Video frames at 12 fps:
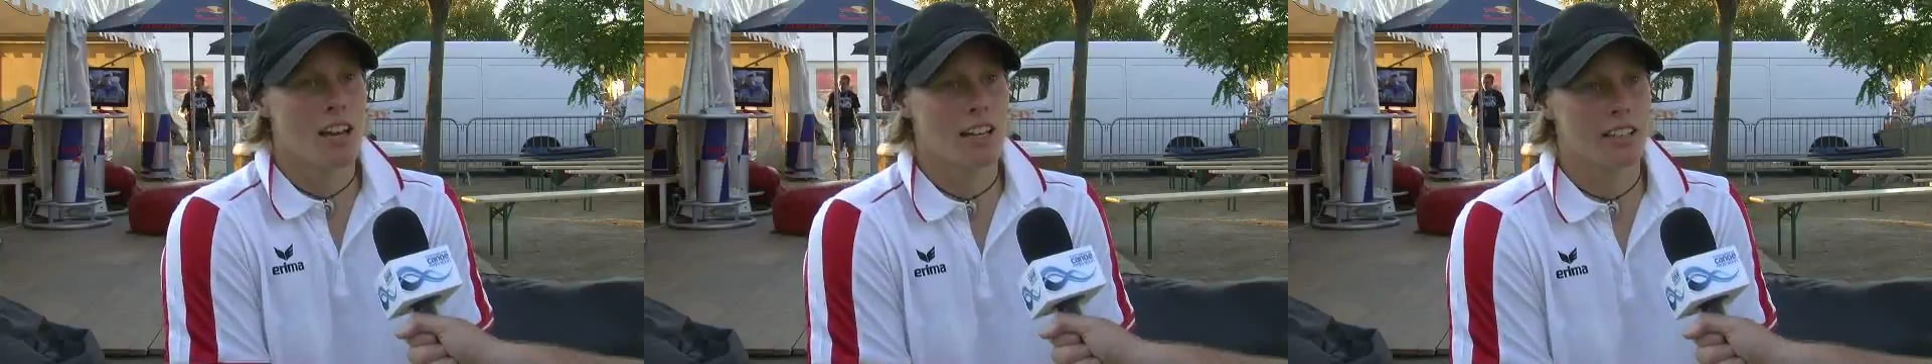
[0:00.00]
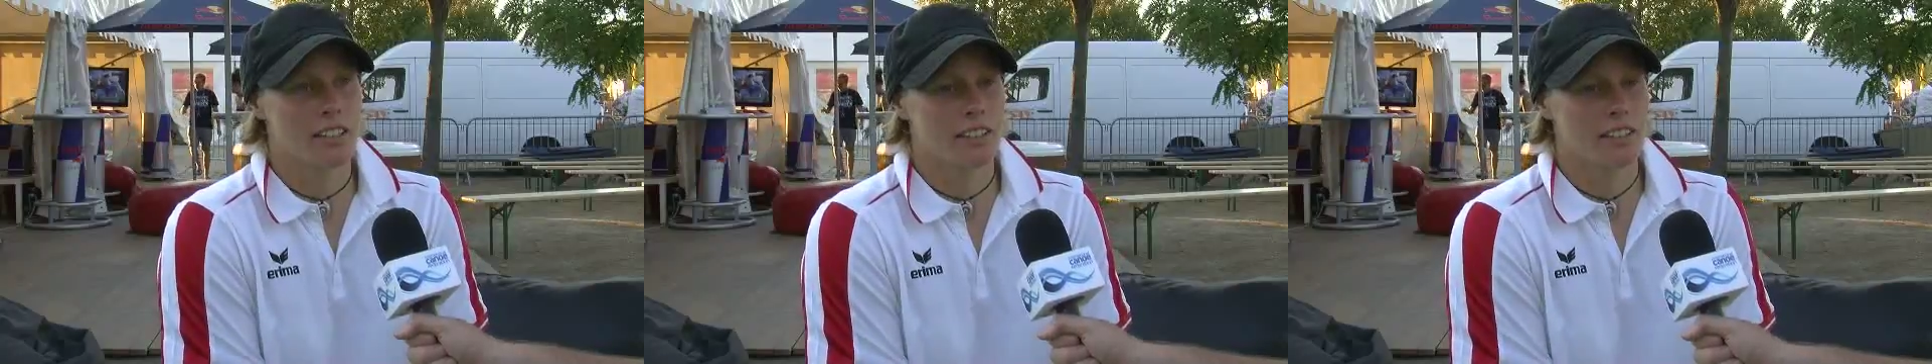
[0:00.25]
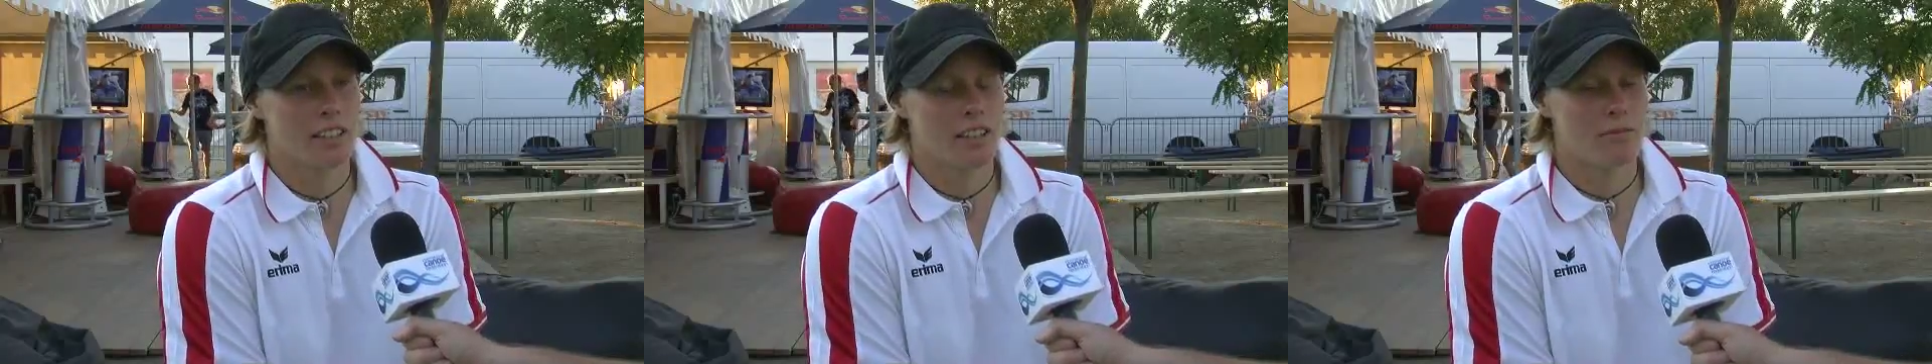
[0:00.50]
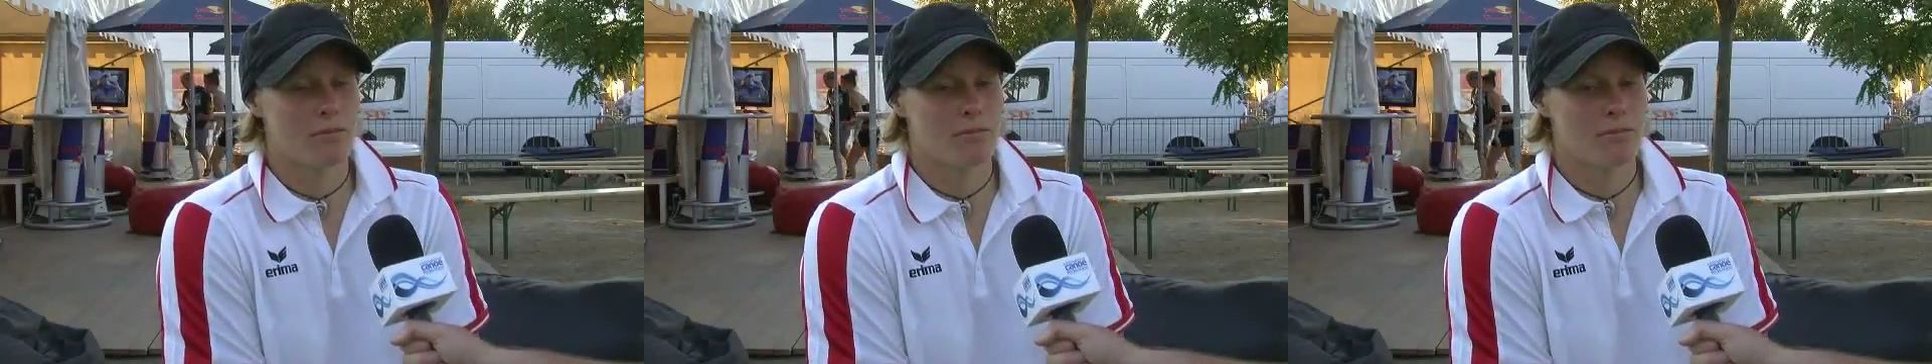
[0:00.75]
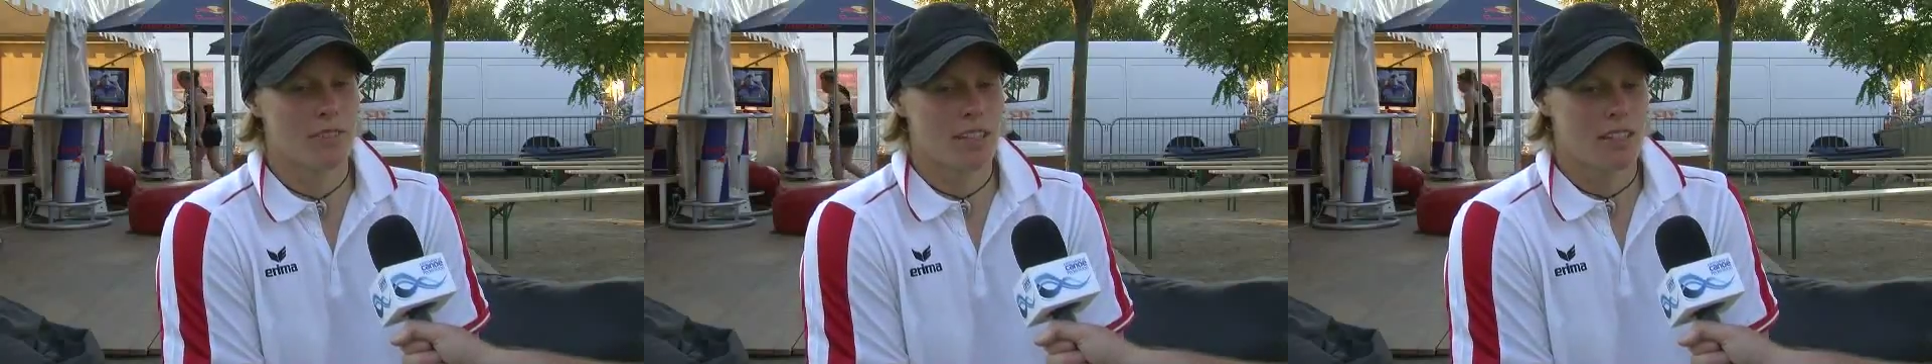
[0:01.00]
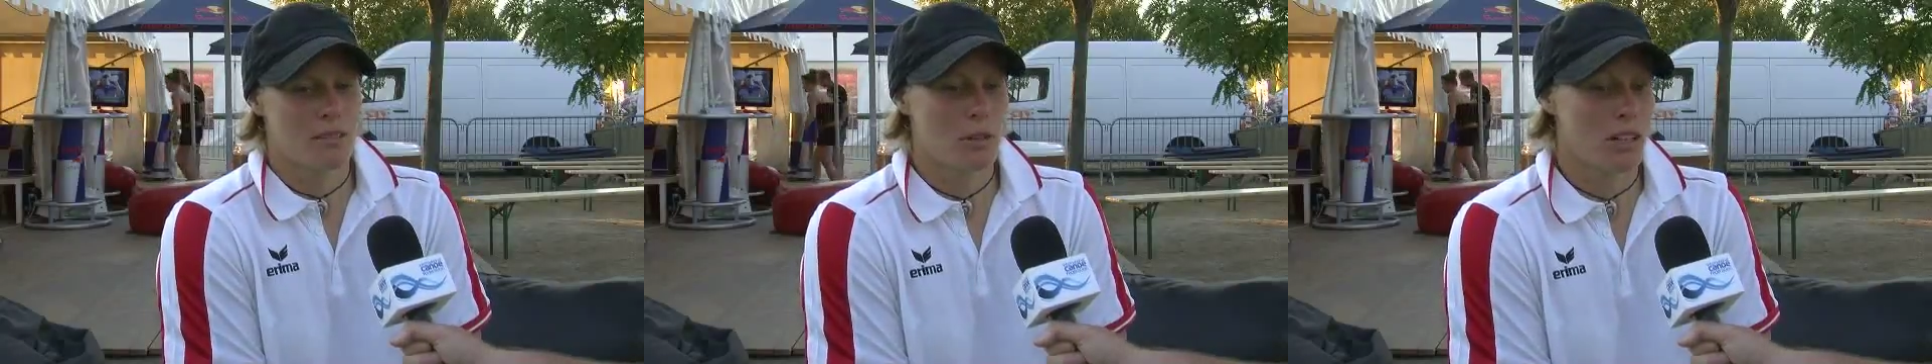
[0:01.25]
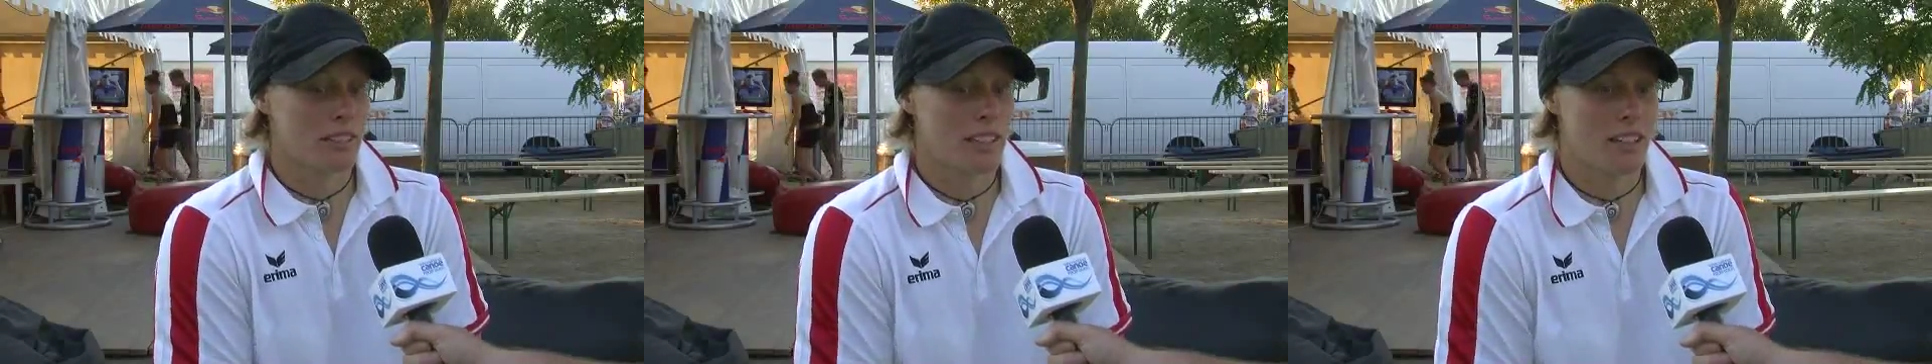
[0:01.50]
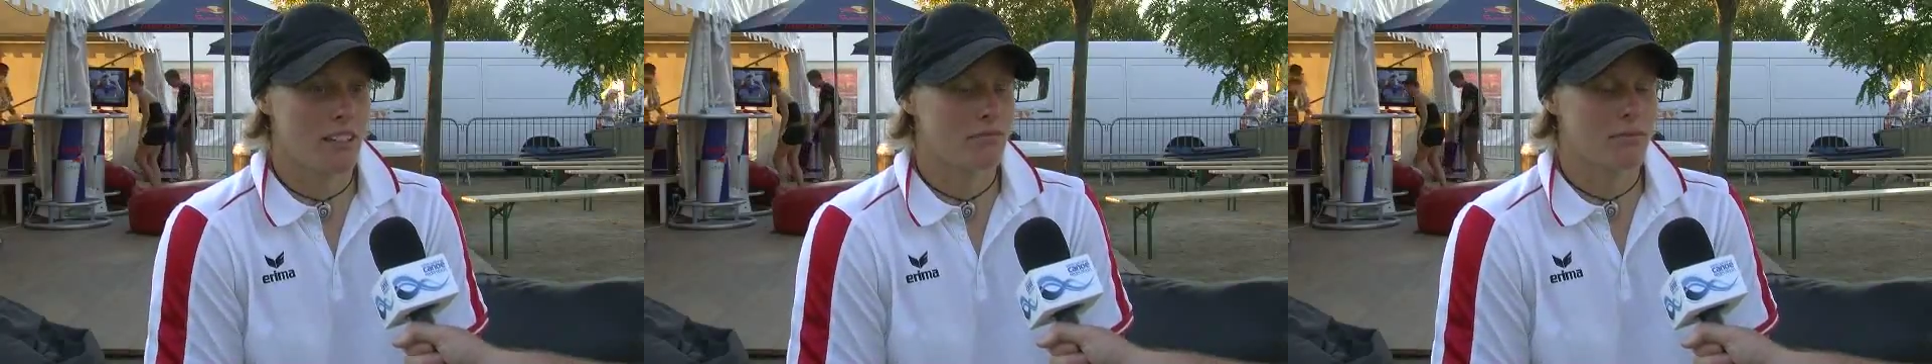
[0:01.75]
And um, well,
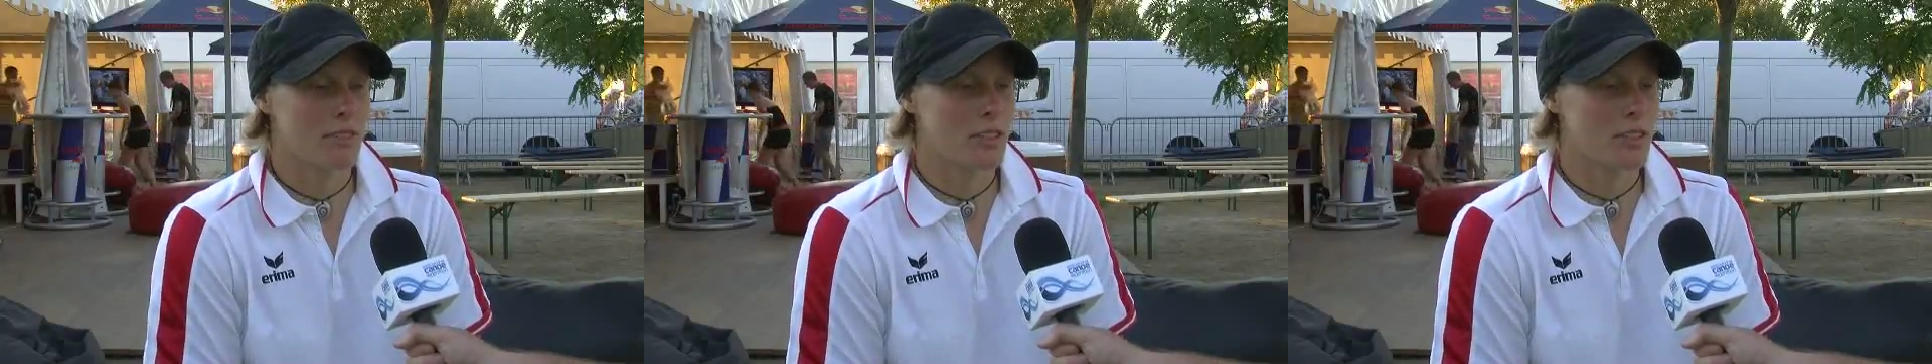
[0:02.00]
yeah,